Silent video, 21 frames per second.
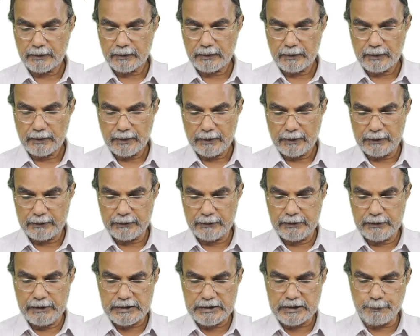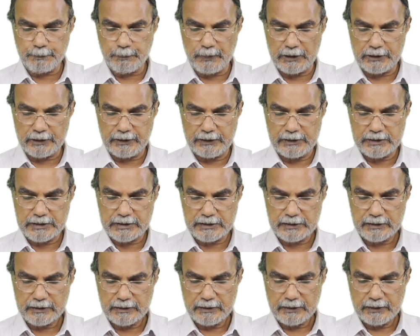and this part is
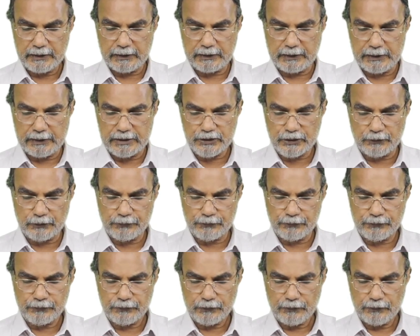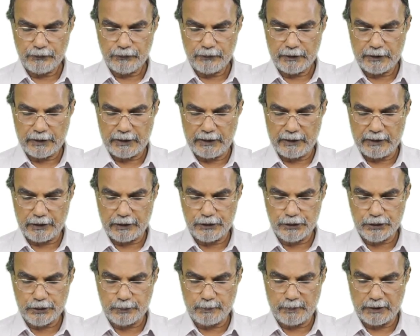a case of
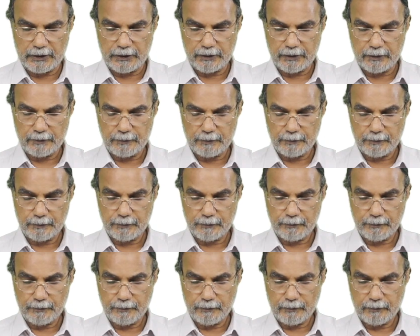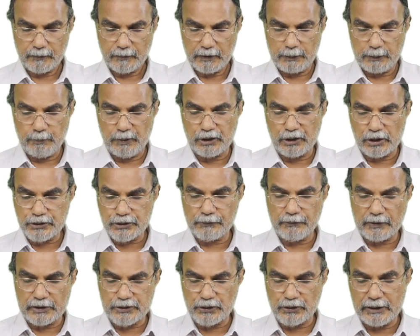rearrangement. And because of
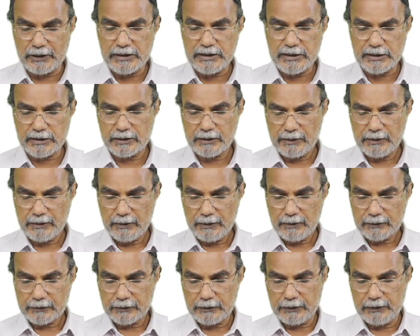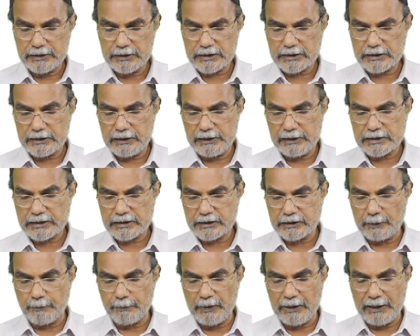resonance, this is
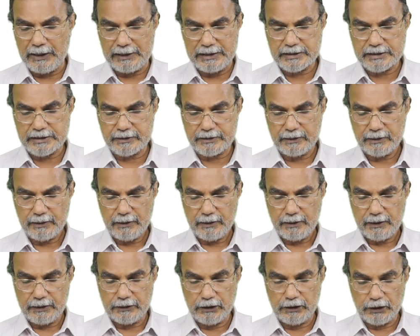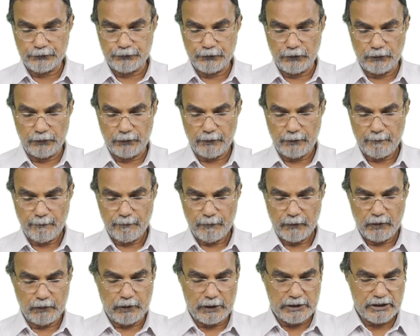stabilized, and therefore you
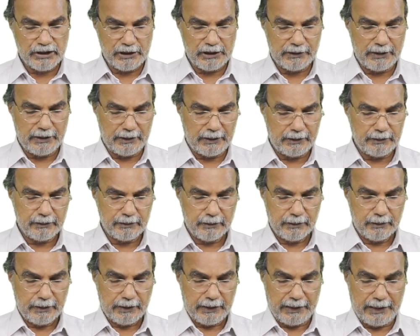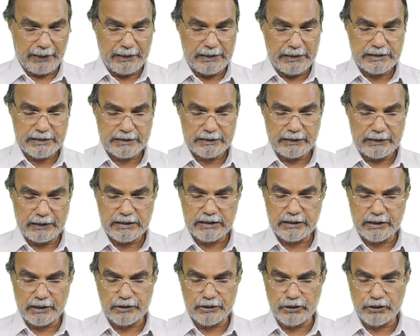can say that A is a
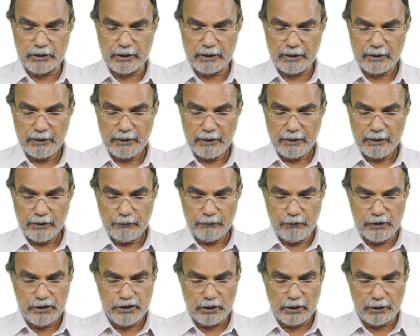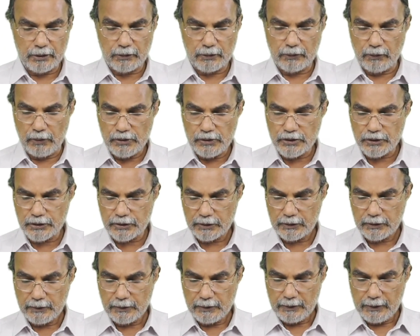structure which undergoes
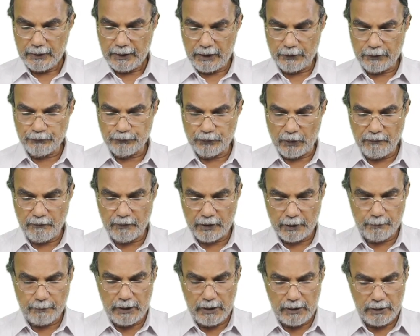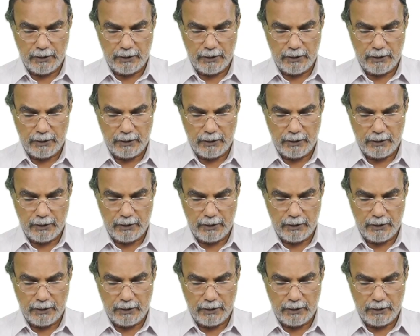a favorable